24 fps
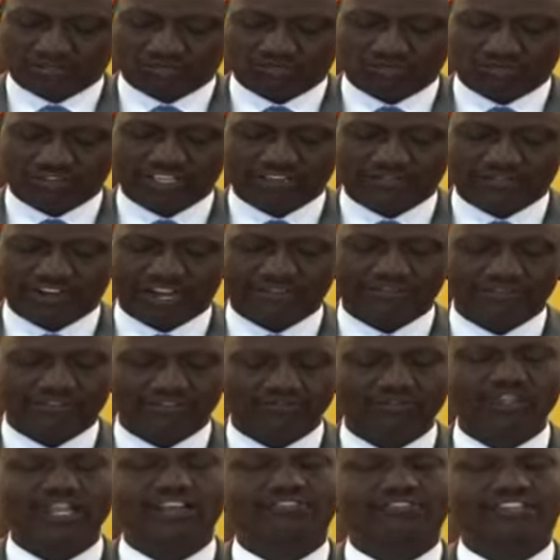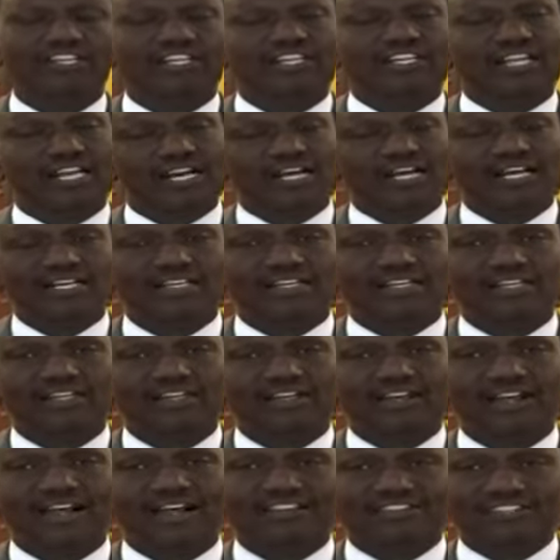We have, we have incurred
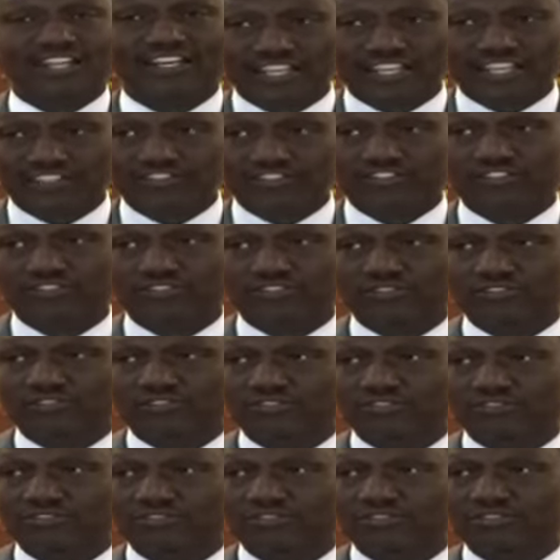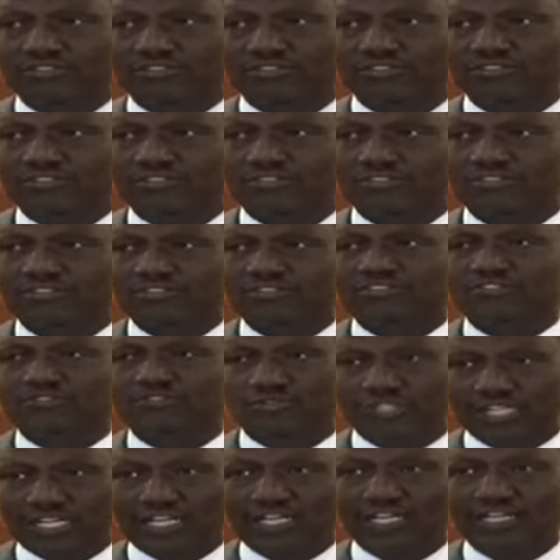as a nation
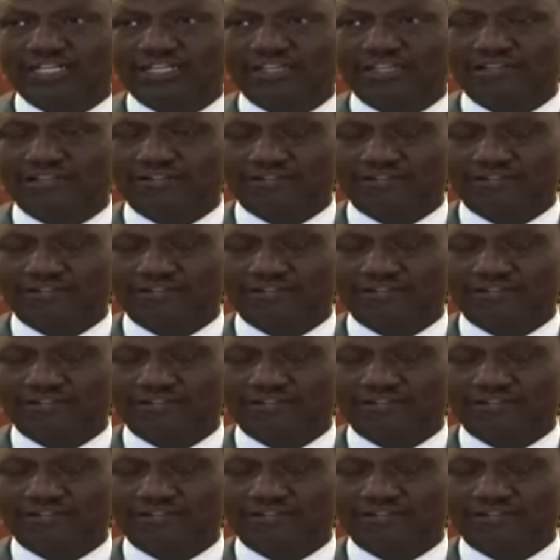today.